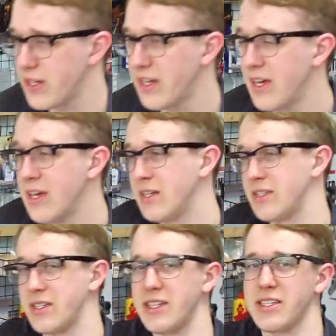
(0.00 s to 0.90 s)
it
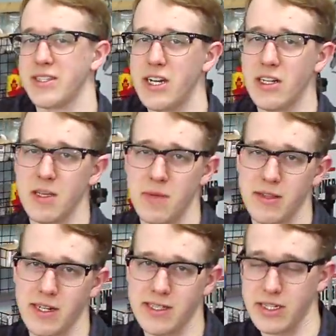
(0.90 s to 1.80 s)
doesn't necessarily
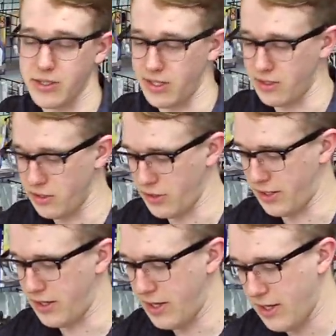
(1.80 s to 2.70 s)
mean that it's actually
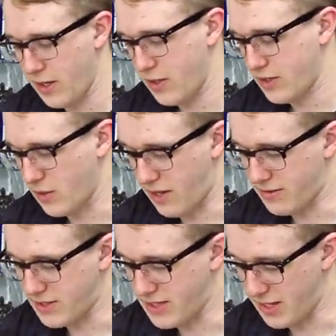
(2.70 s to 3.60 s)
included, so we'll
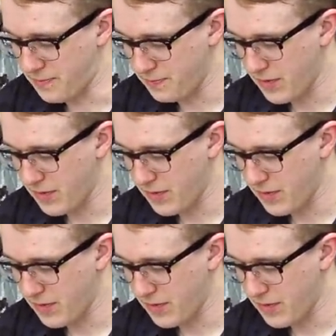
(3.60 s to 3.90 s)
have to see.